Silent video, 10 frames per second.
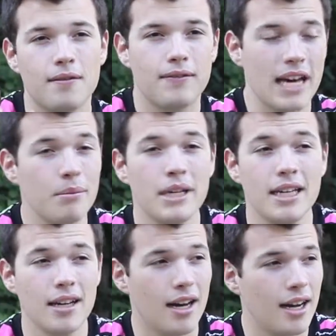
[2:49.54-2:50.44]
Fan
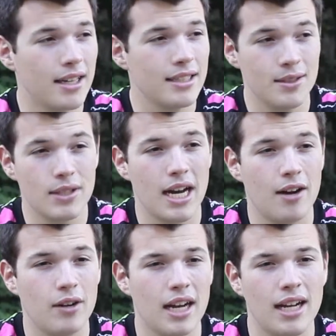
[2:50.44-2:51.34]
me on
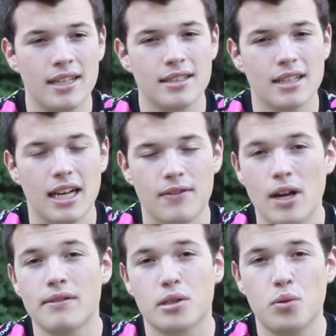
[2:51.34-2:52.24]
YouNow, and if you
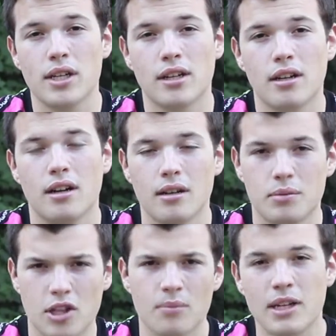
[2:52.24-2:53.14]
have a Twitter,
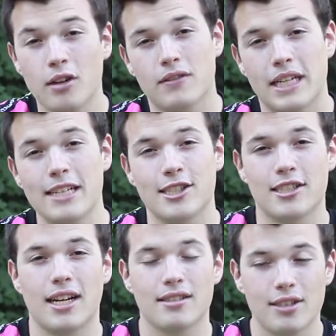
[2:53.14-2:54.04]
turn my notifications
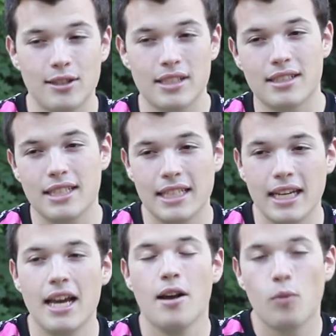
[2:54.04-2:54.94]
on so you can see
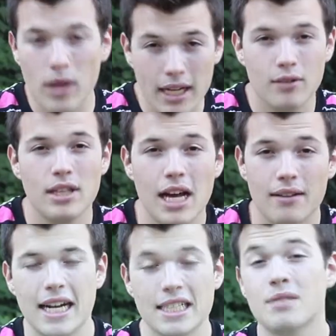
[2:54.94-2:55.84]
when I go live.
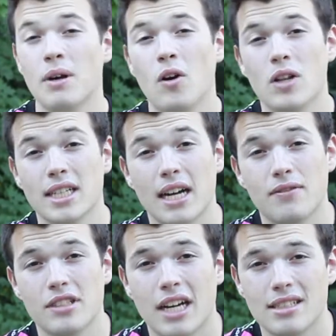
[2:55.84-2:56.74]
And that's about all I got
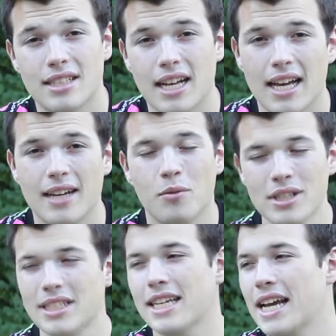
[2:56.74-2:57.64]
for you guys today.
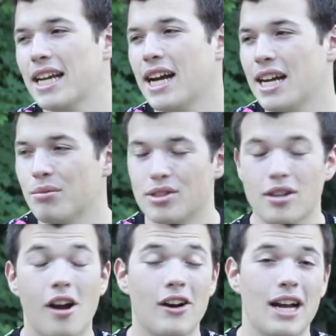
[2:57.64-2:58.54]
Once again, I am
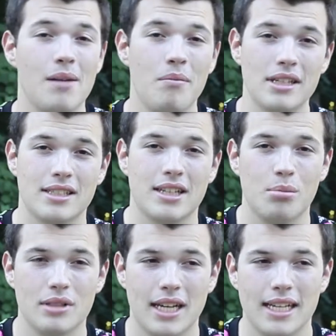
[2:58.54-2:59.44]
sorry I missed a
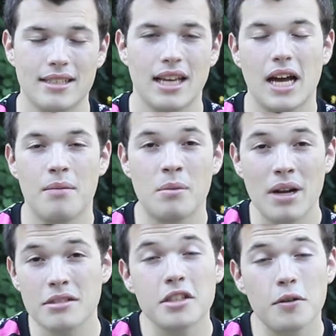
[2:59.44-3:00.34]
couple days. I'm
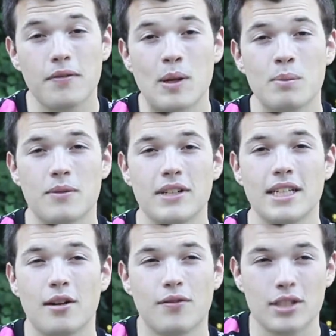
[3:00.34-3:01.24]
about to go film the
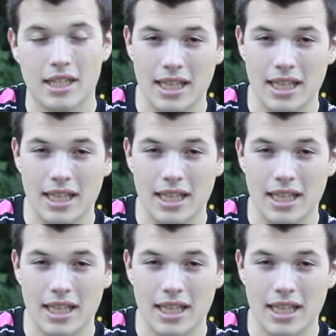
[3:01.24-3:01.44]
video for the